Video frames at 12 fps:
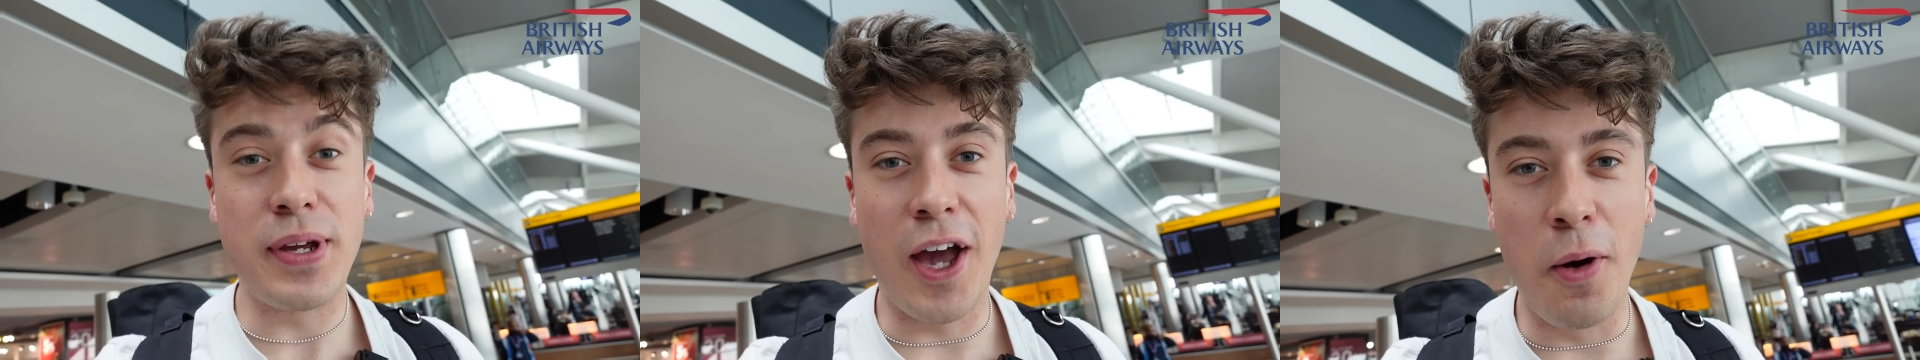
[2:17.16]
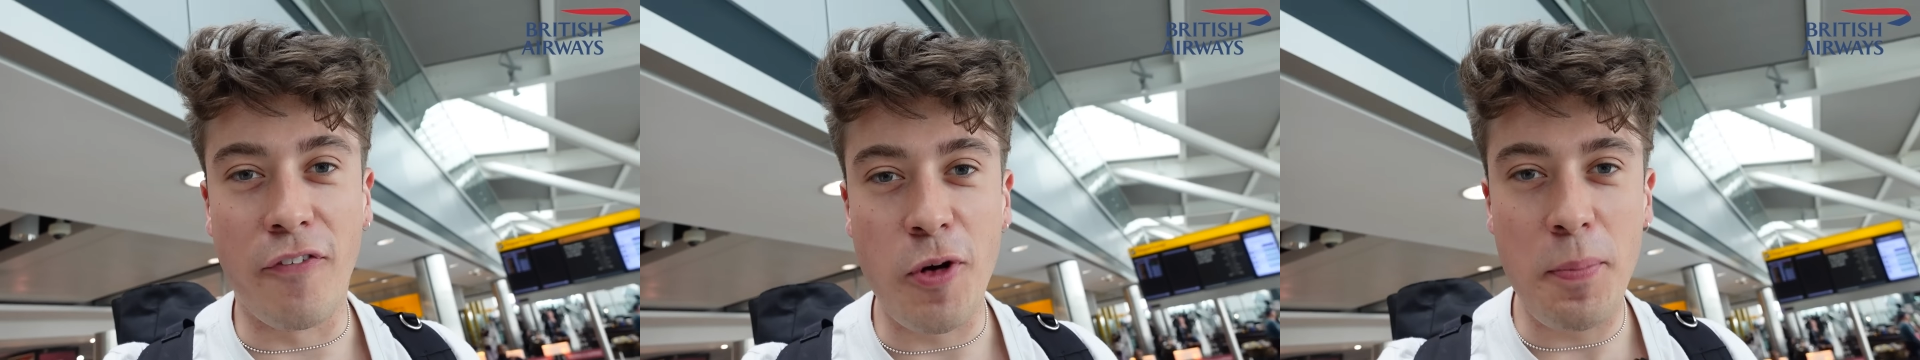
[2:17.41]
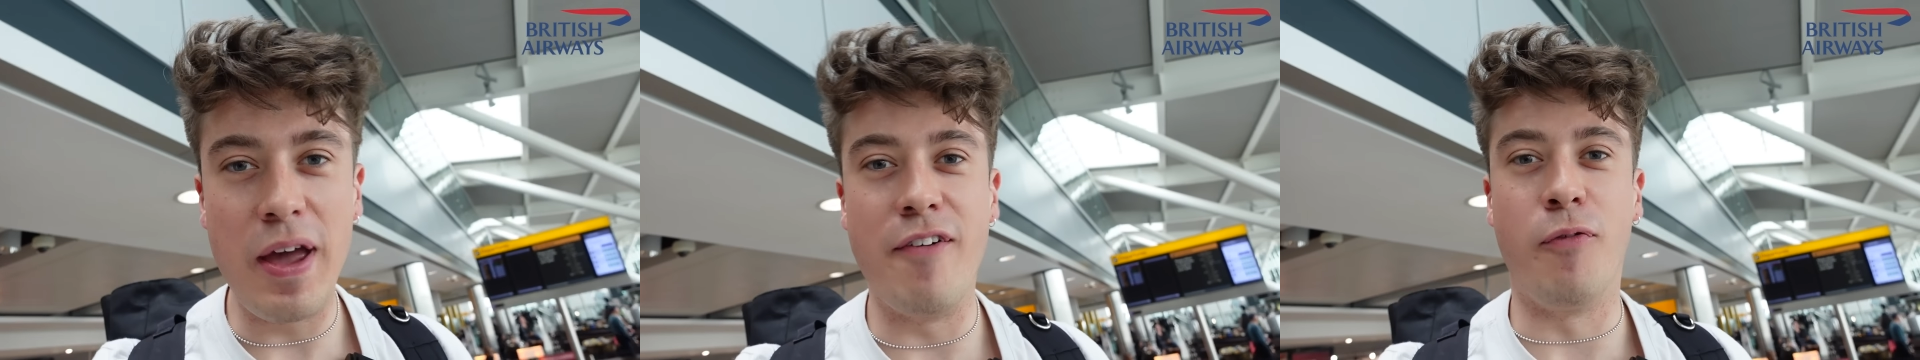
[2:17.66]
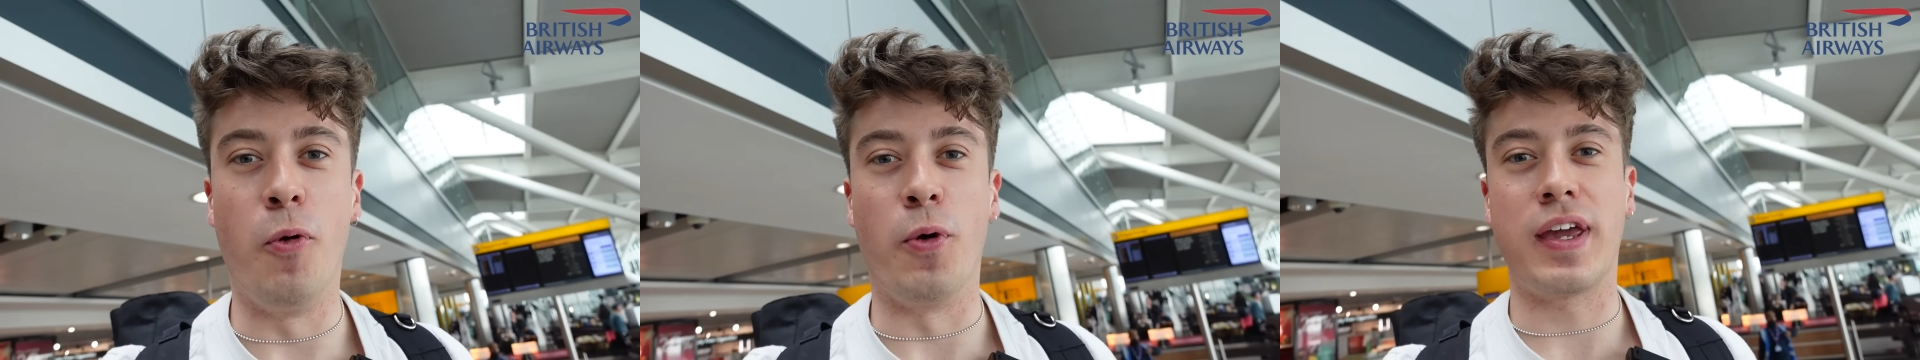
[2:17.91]
we go. After a bit
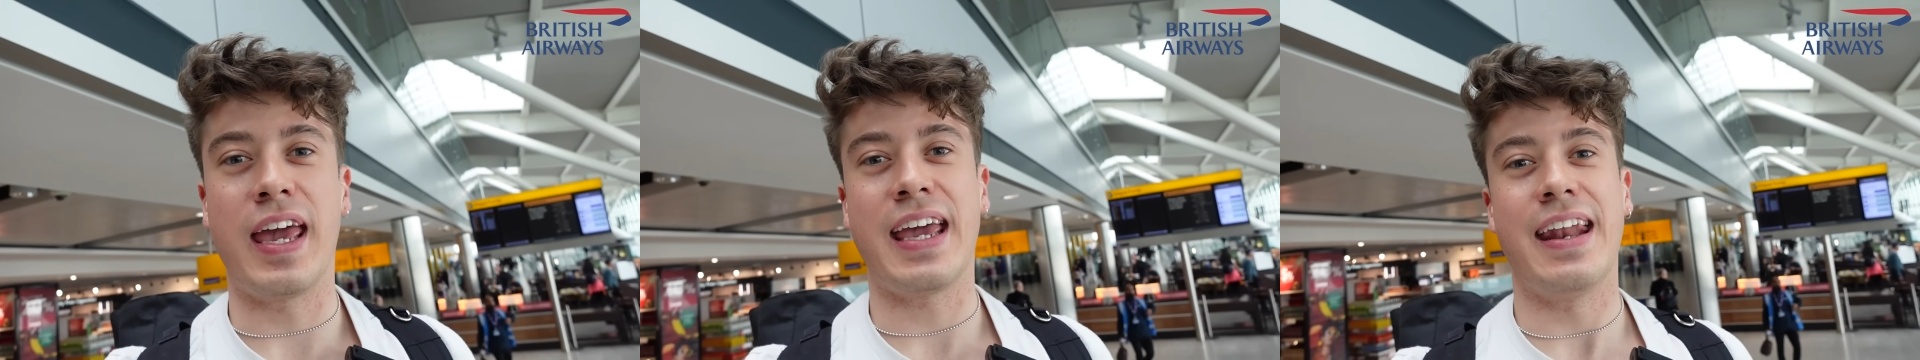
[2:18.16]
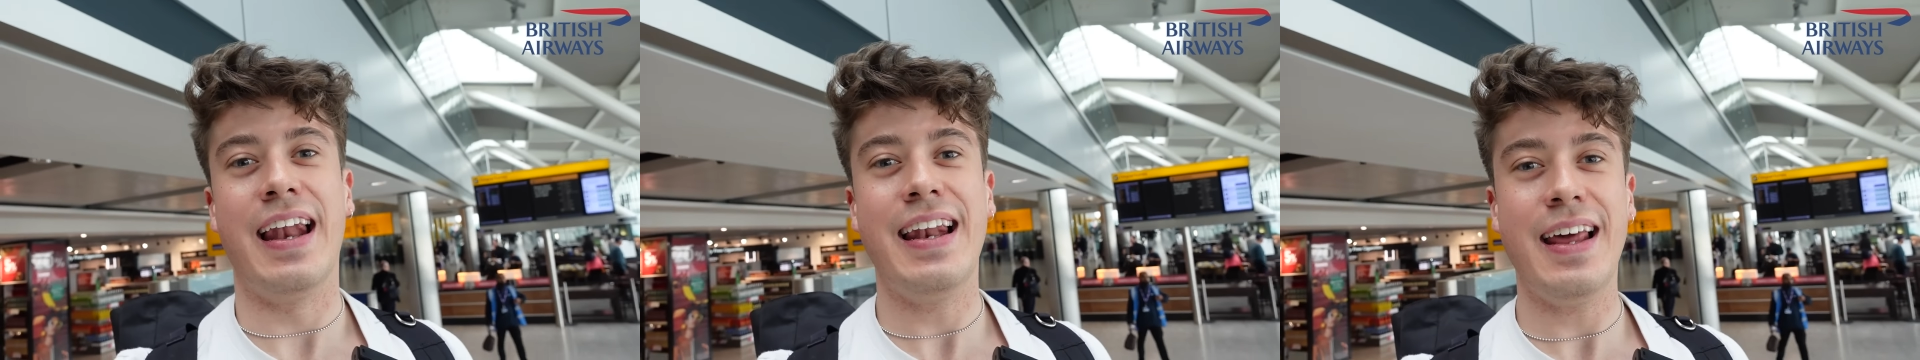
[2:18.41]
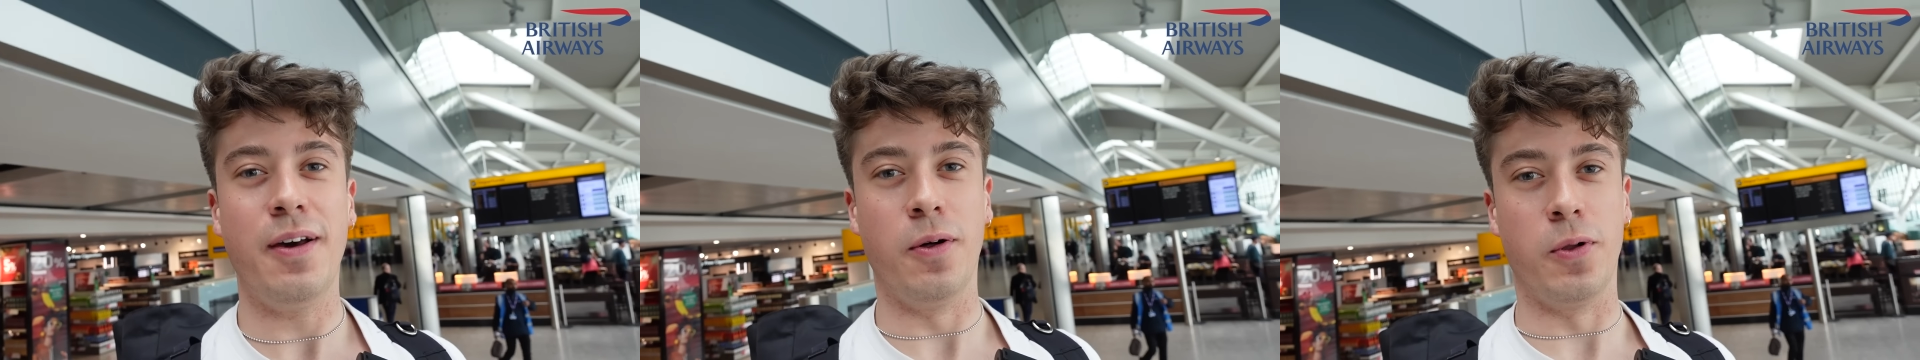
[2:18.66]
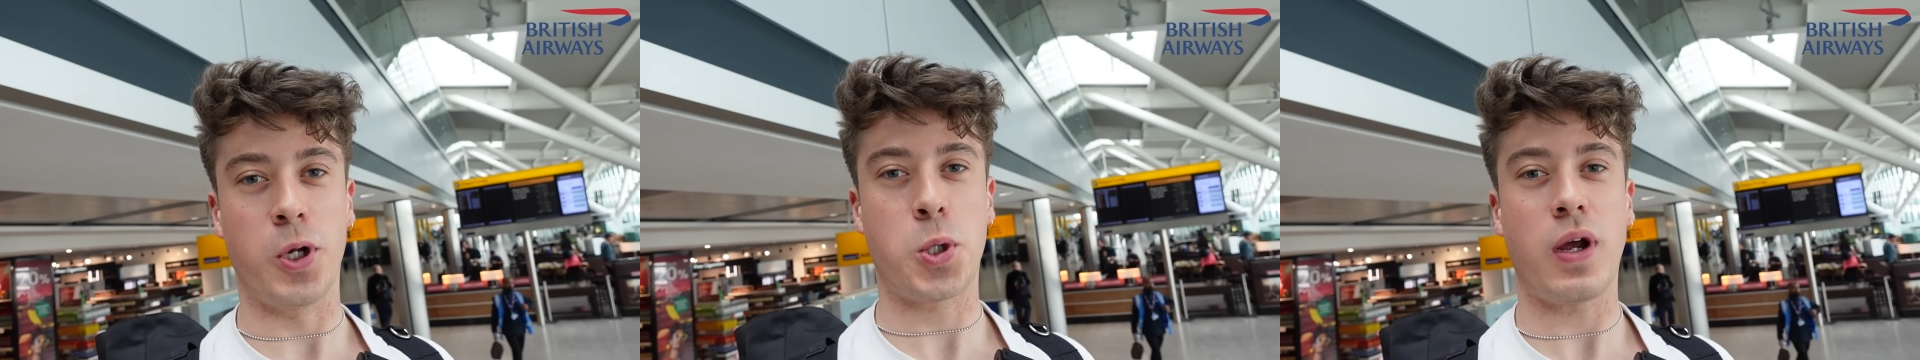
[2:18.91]
of walking and a
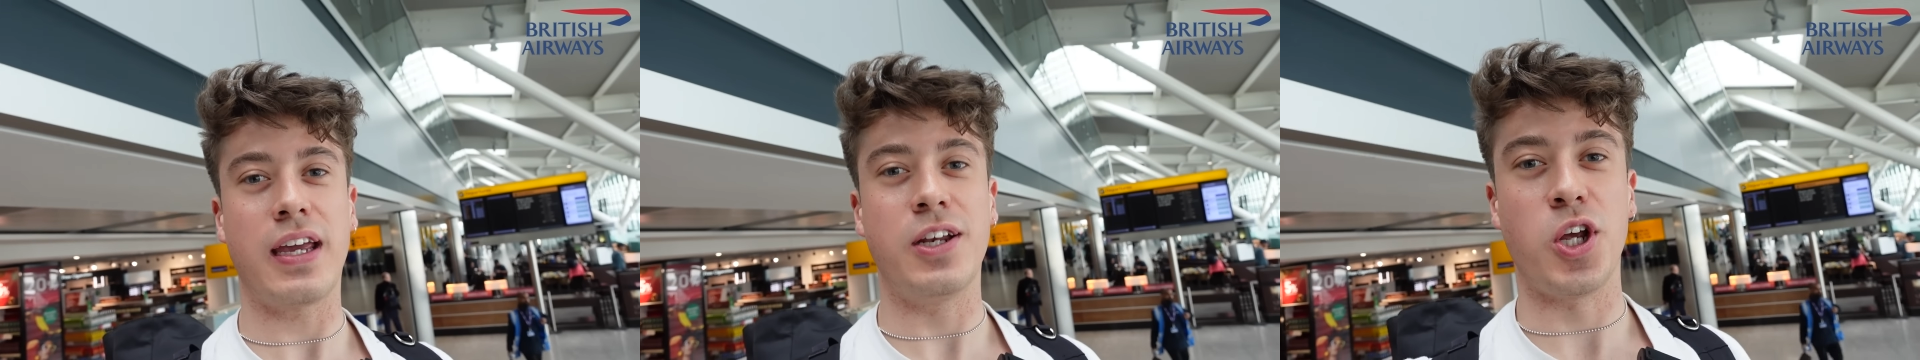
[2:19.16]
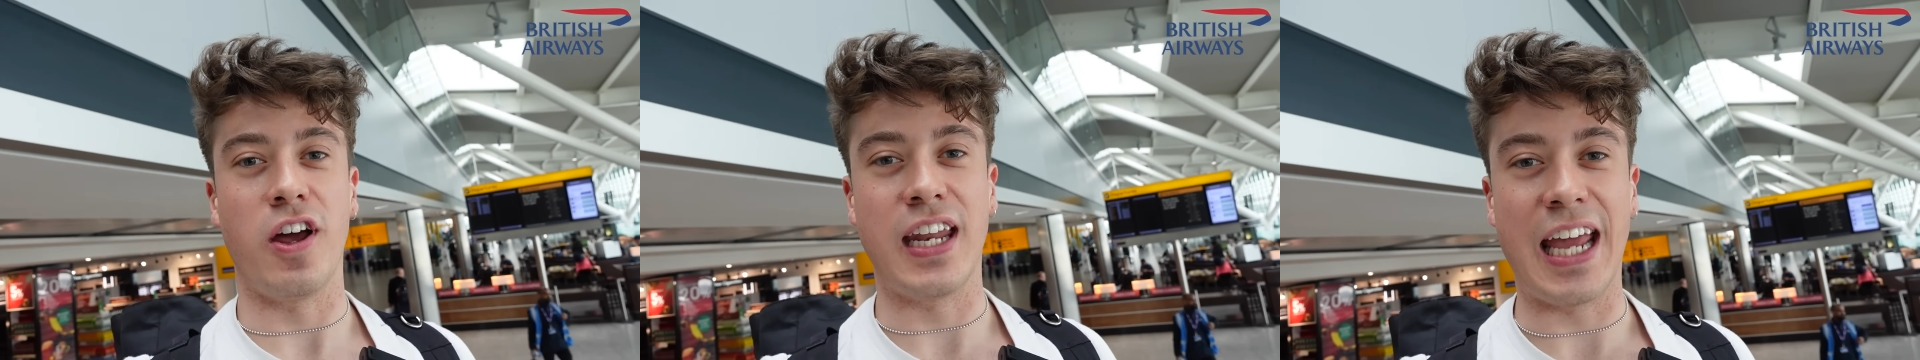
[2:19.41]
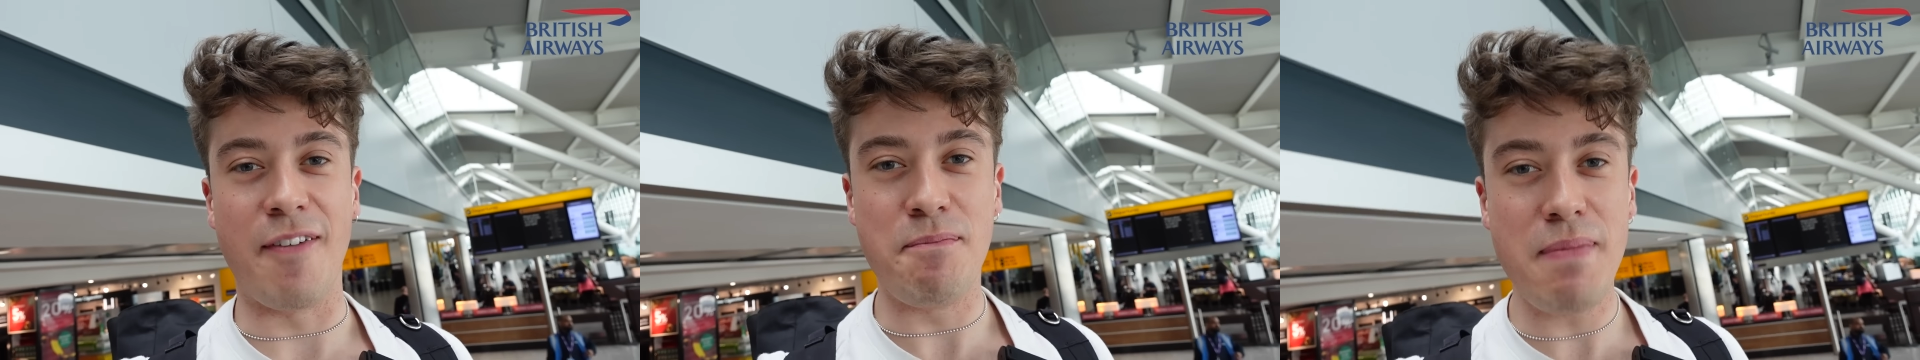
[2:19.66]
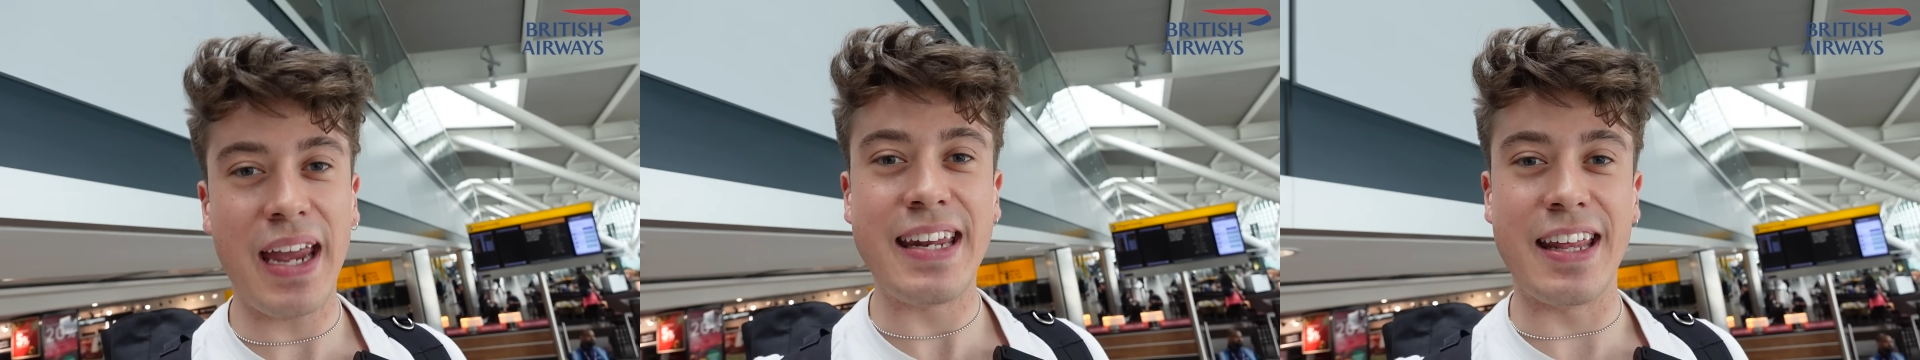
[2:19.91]
little train journey,
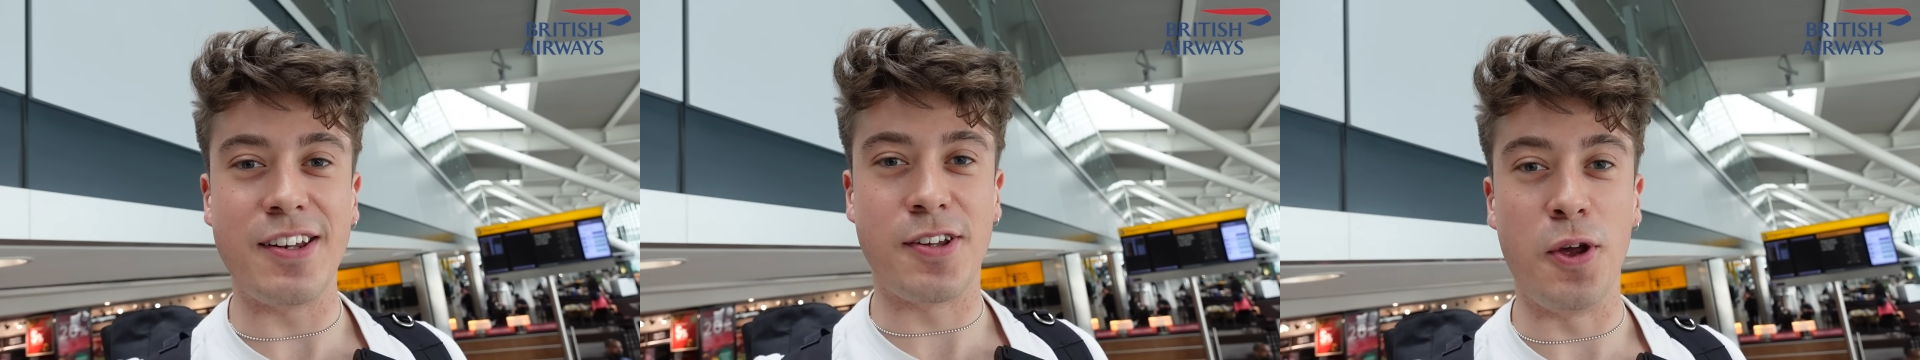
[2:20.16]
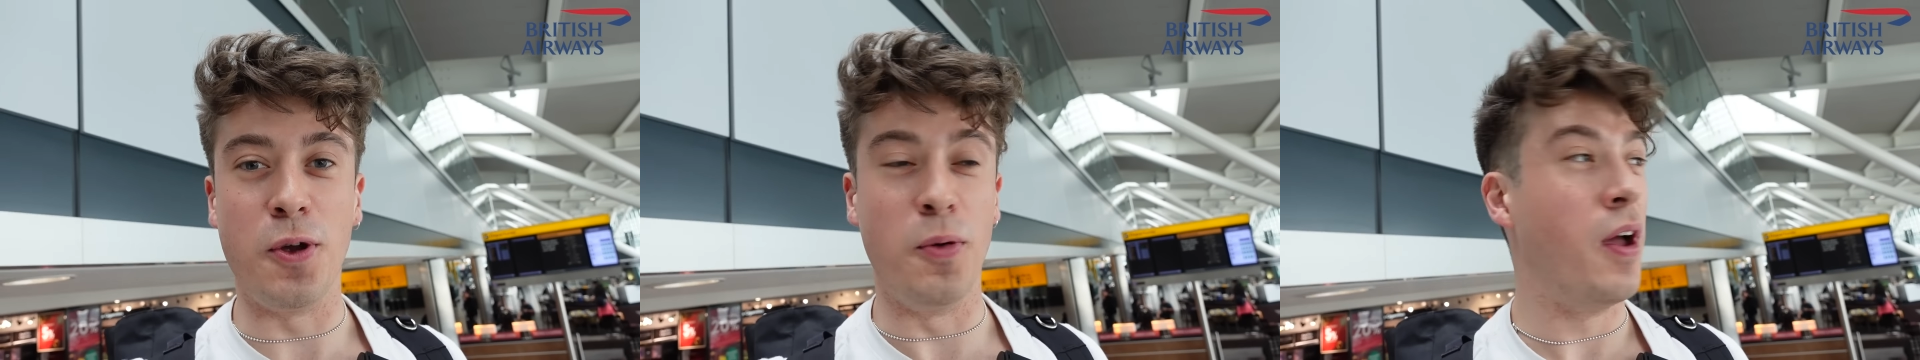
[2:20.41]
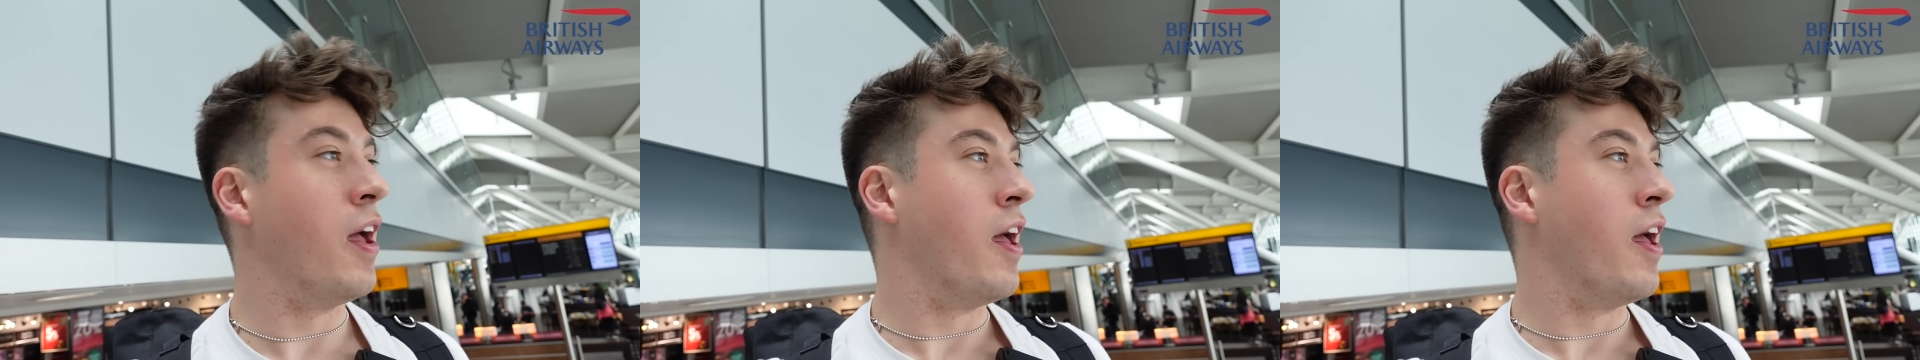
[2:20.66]
I've made it to